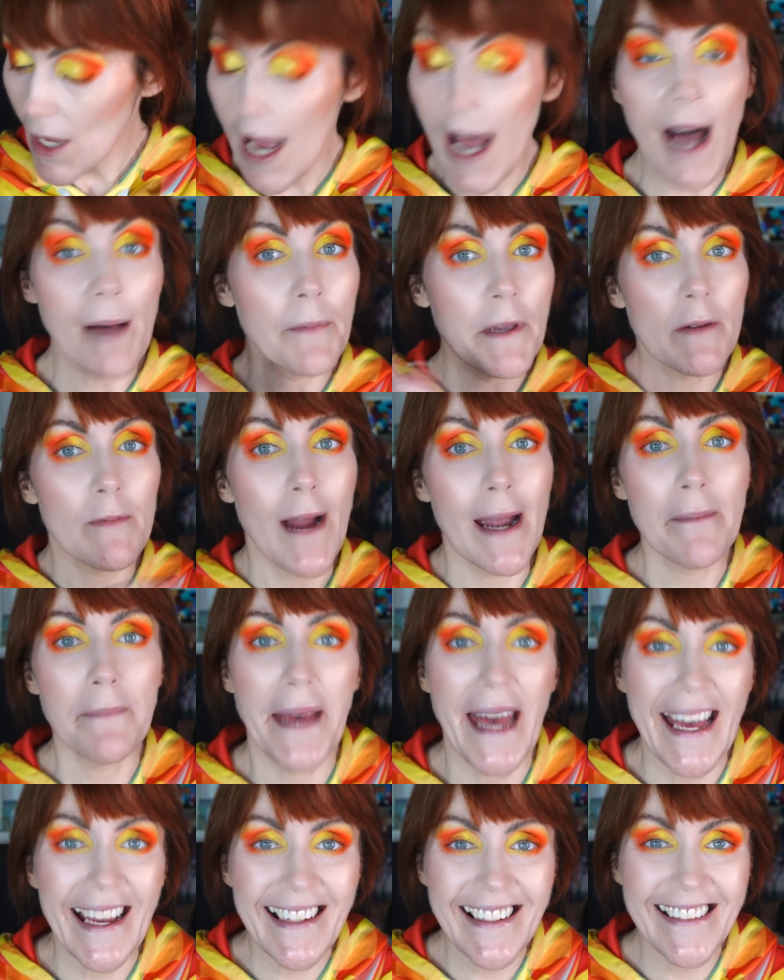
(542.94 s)
i'll be right
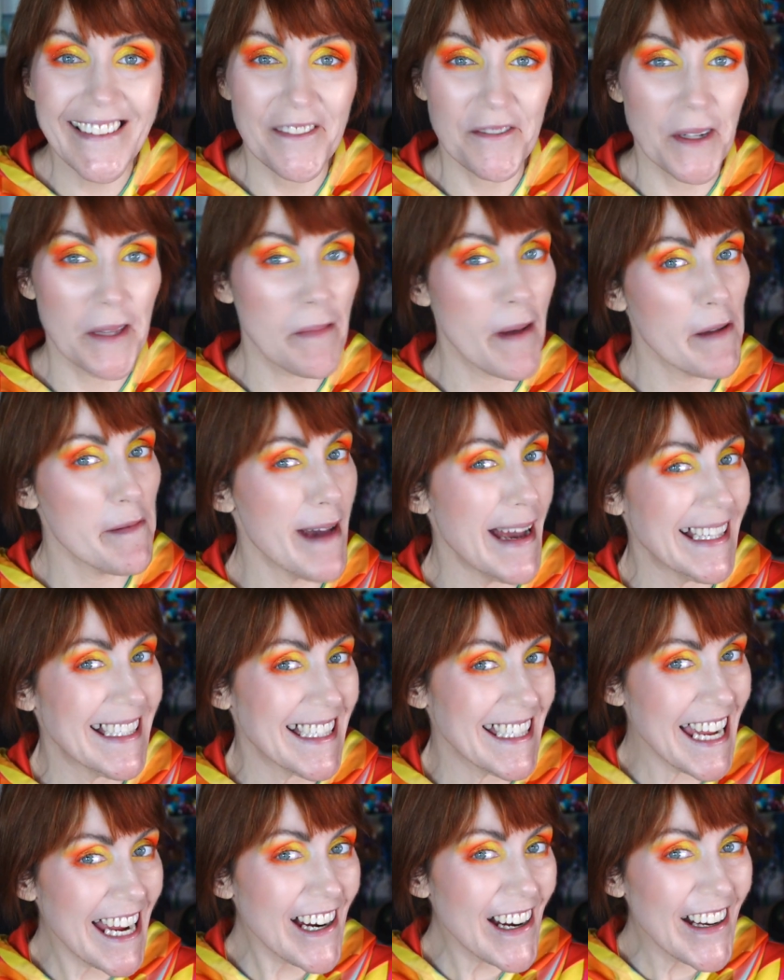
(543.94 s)
back with my
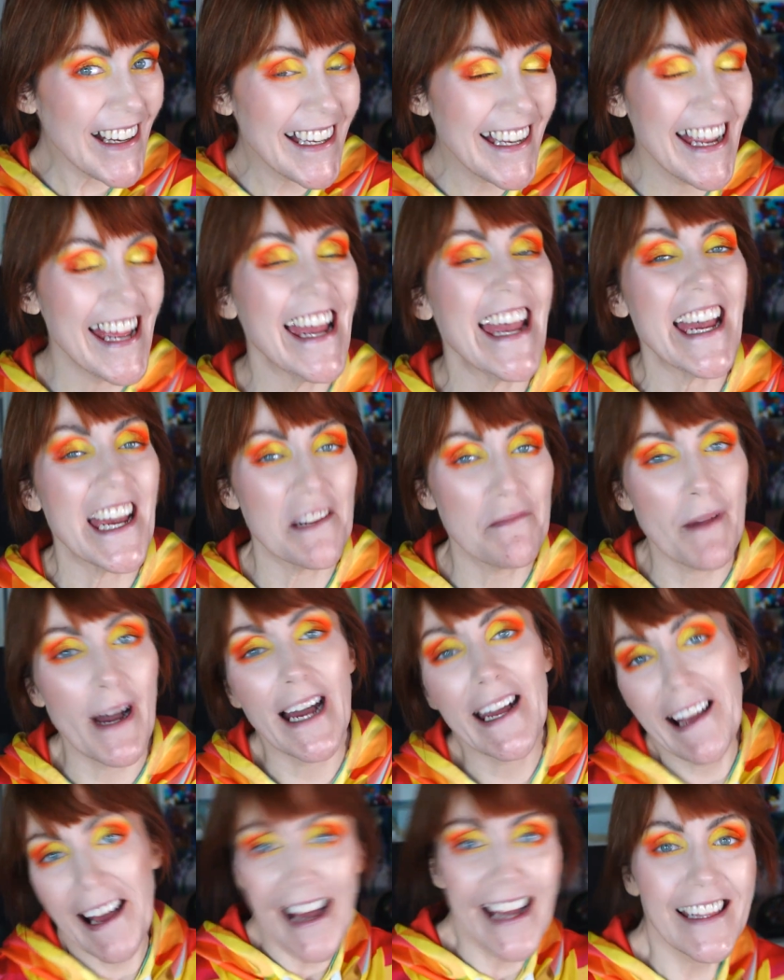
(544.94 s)
mascara and my
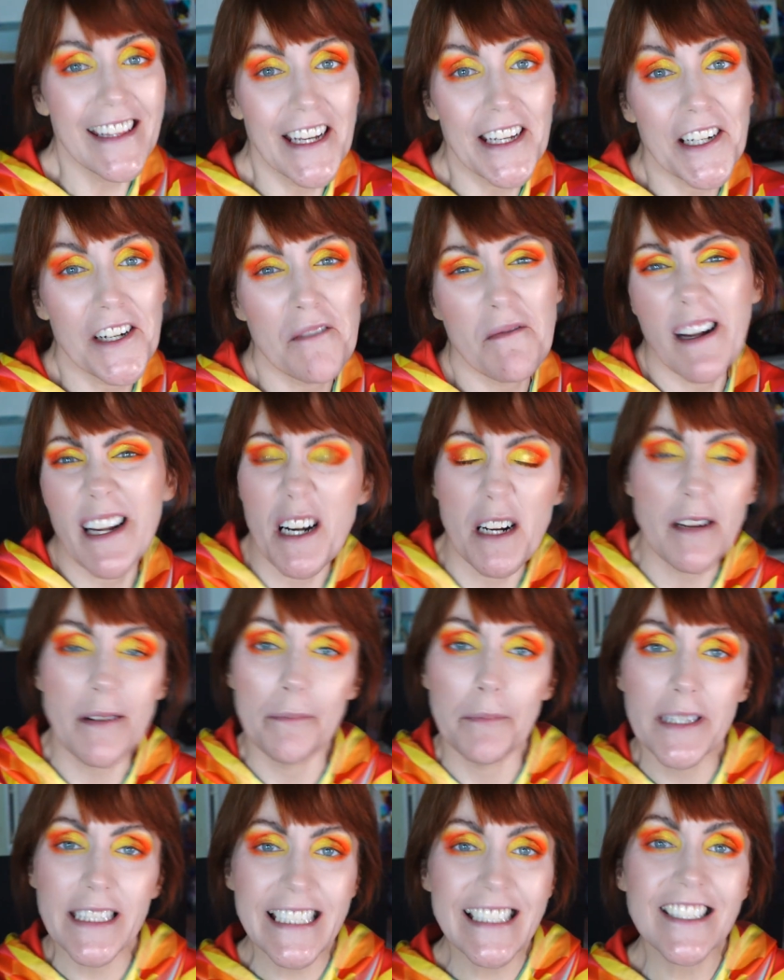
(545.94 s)
eyeliner we're gonna
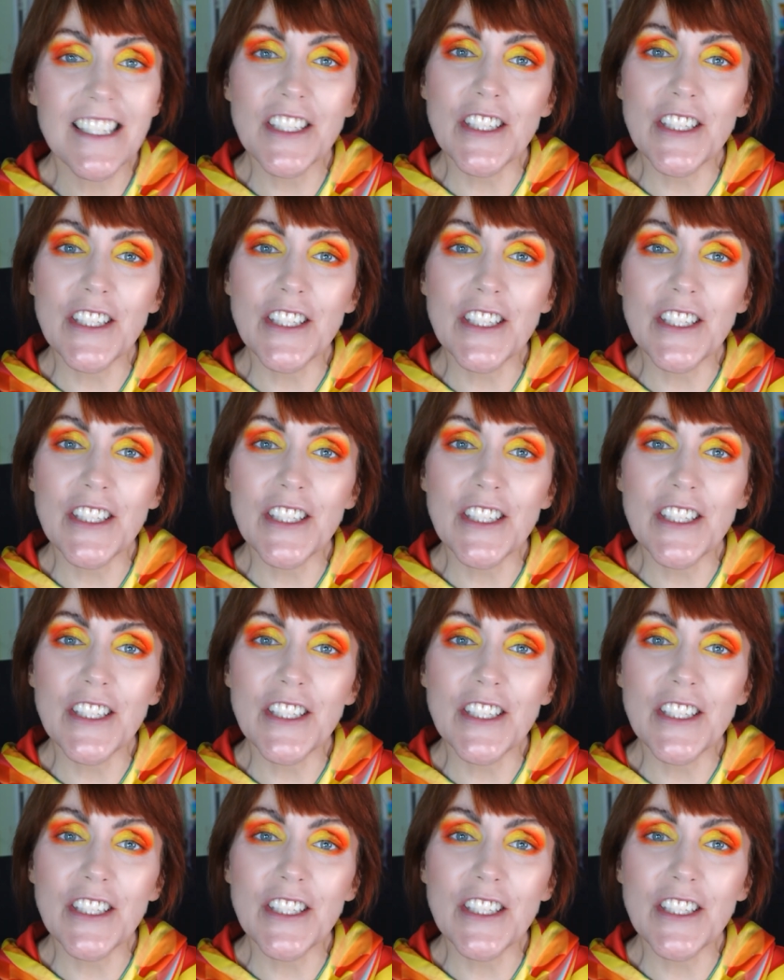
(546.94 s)
complete the